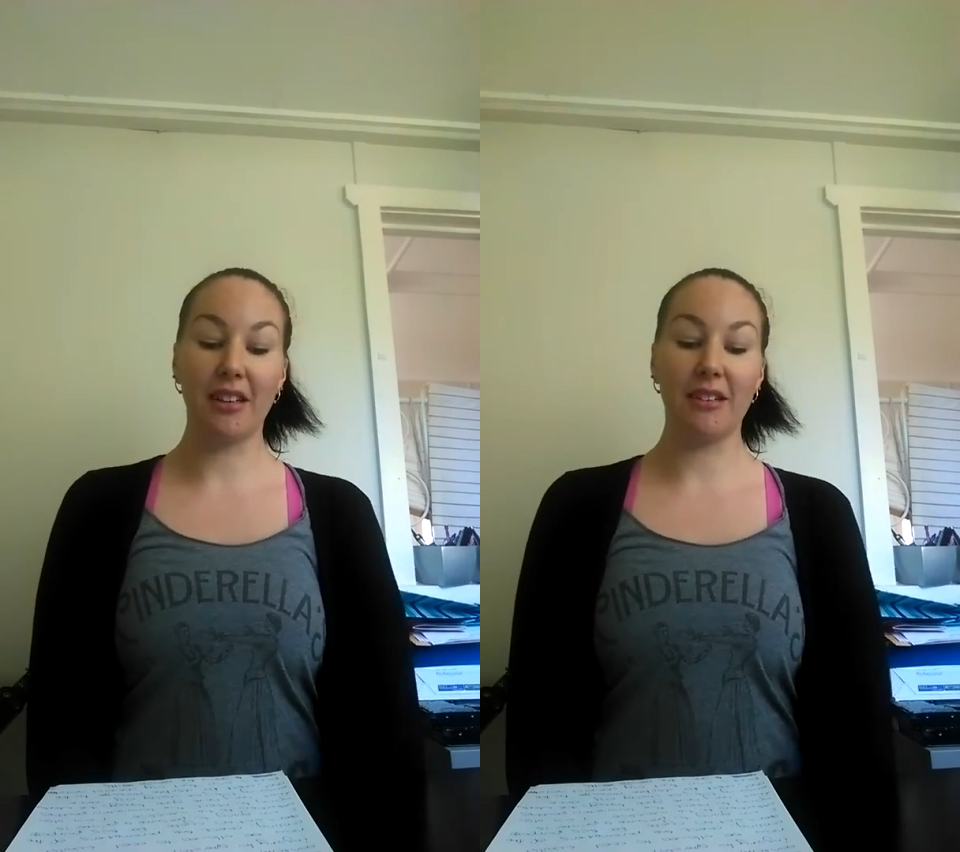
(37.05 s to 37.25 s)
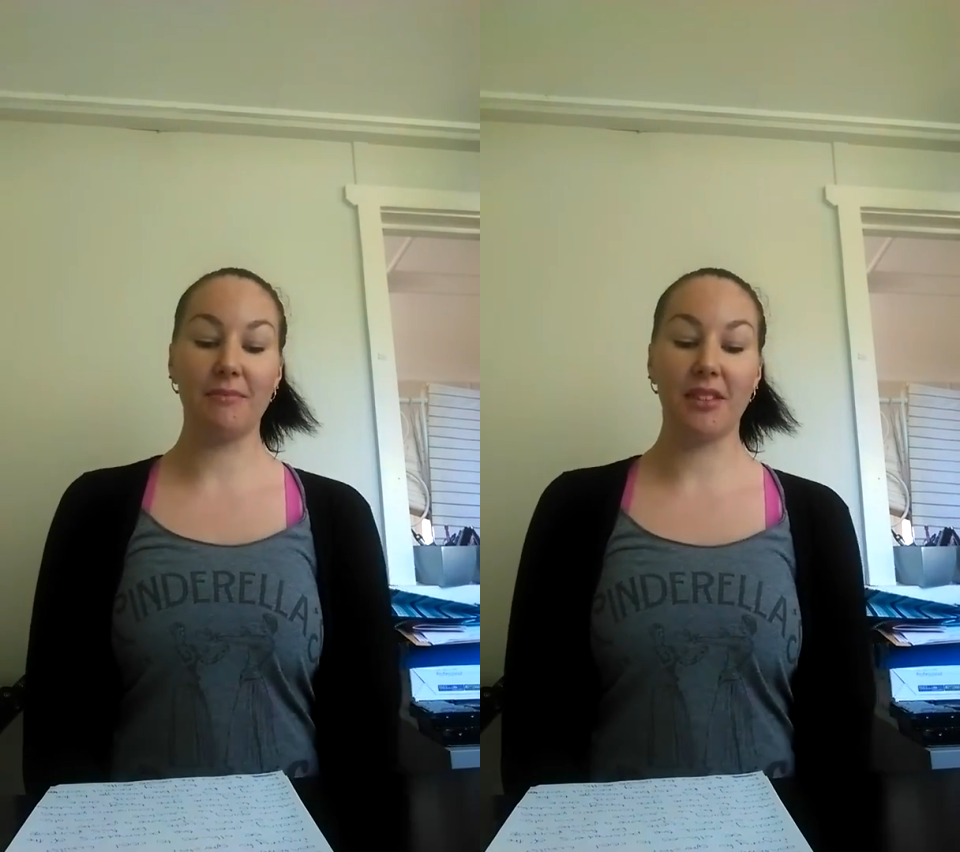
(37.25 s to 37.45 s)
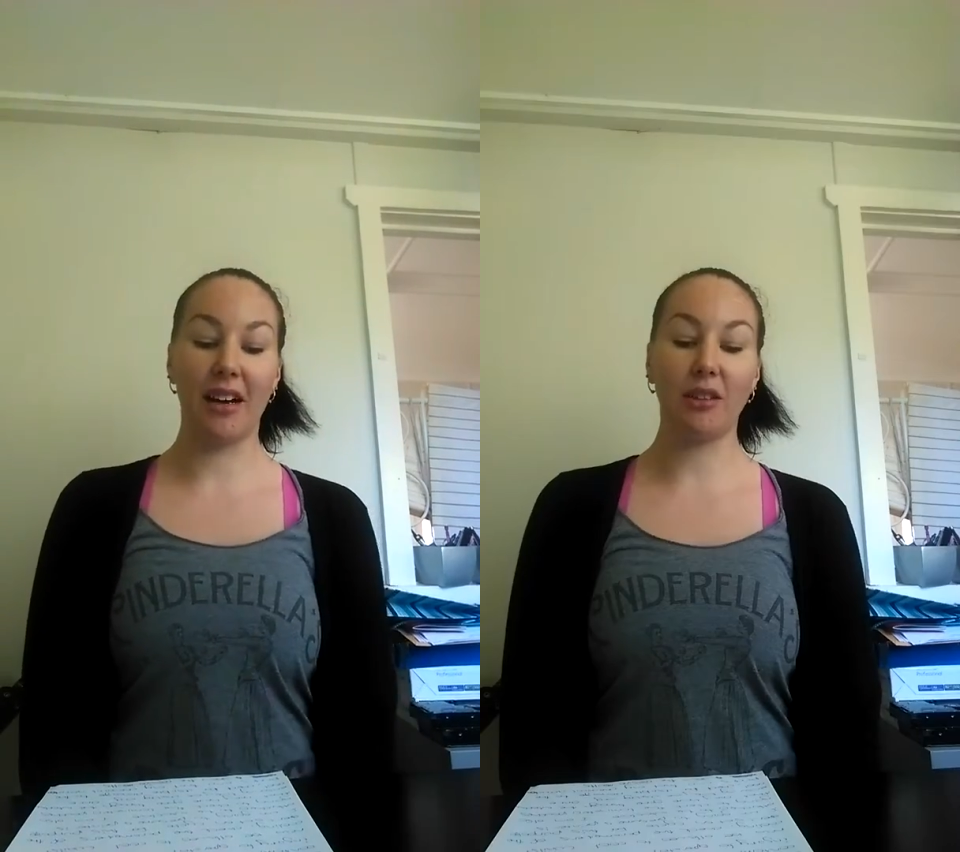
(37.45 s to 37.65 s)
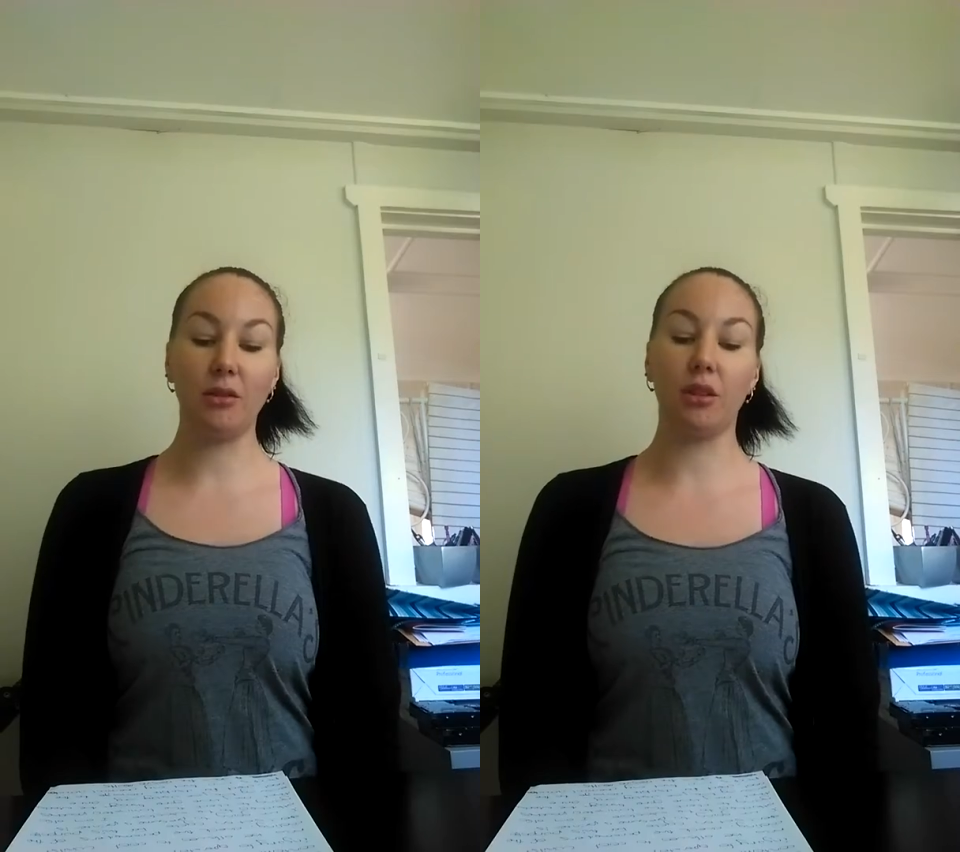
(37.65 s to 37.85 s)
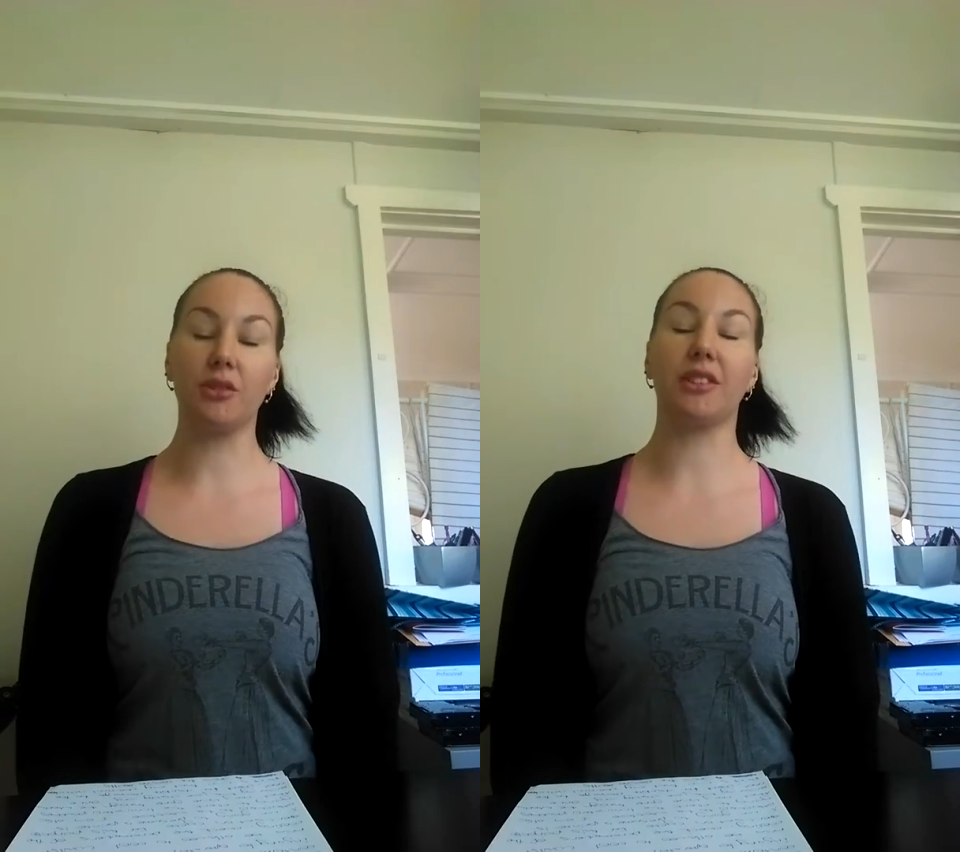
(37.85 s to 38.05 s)
cycle
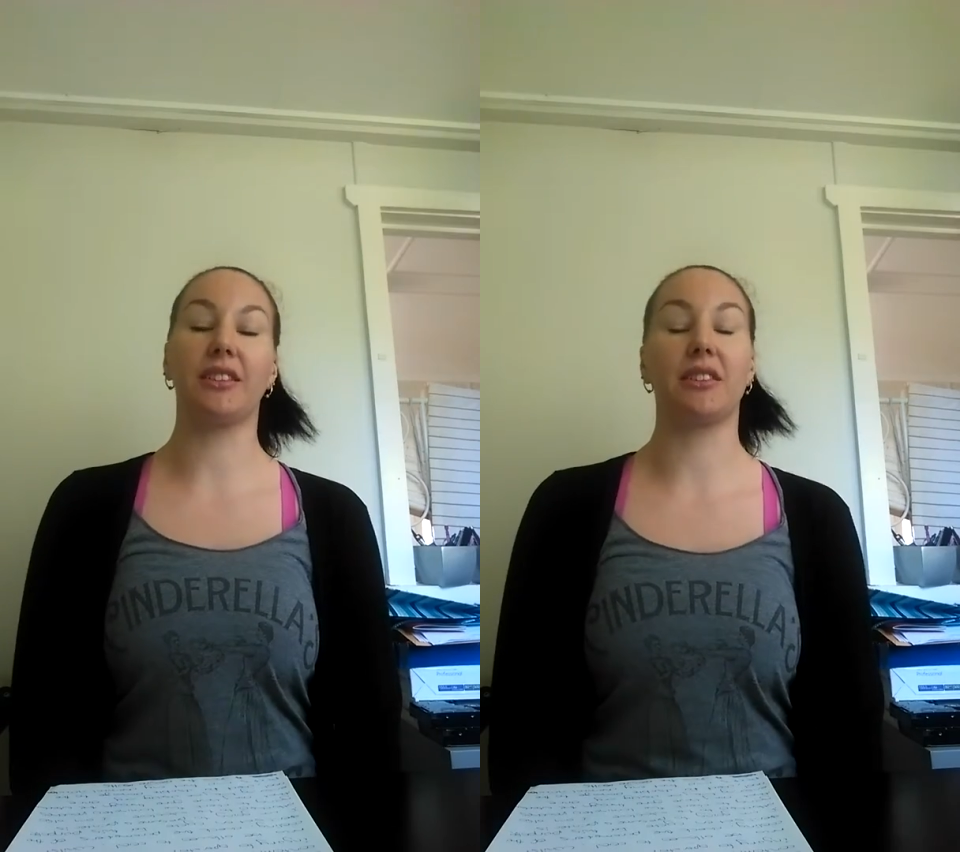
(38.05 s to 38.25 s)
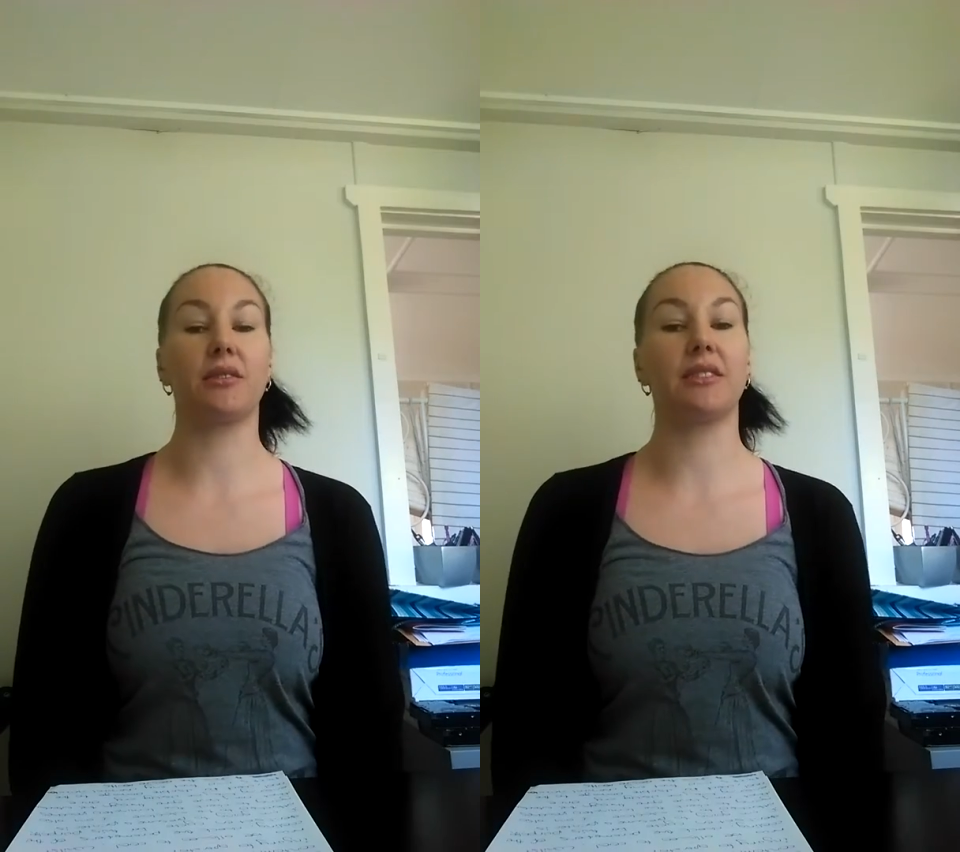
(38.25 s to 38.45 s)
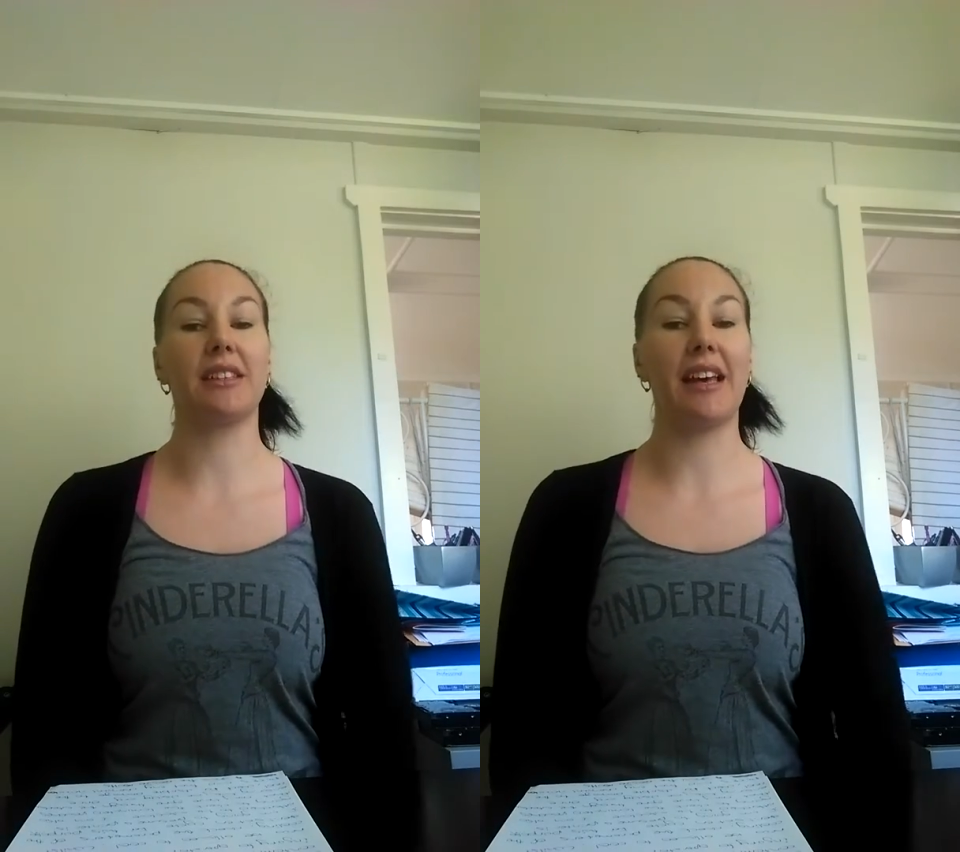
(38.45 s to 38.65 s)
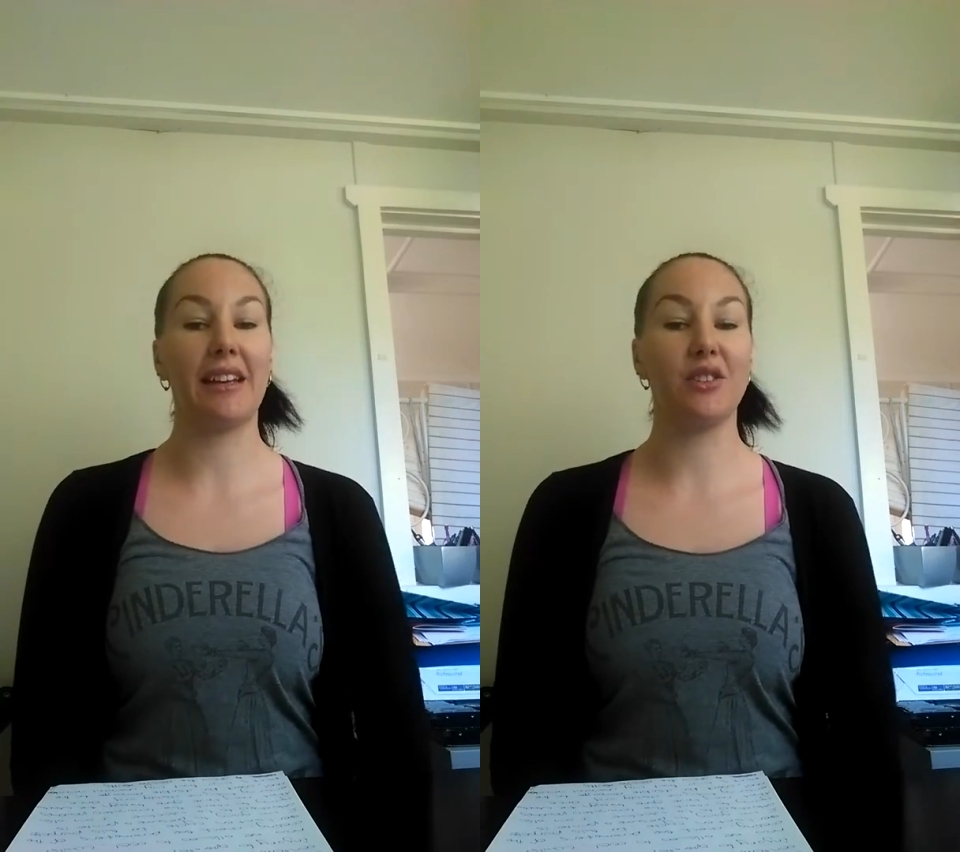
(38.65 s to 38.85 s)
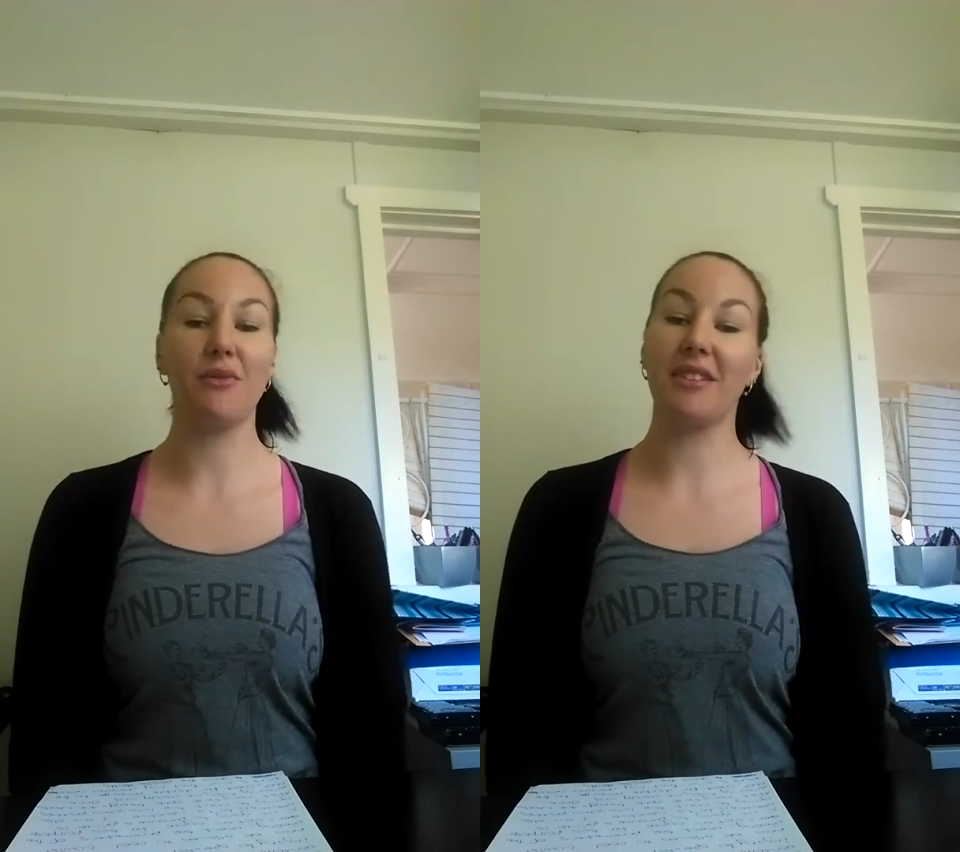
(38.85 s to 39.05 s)
also signals the end of the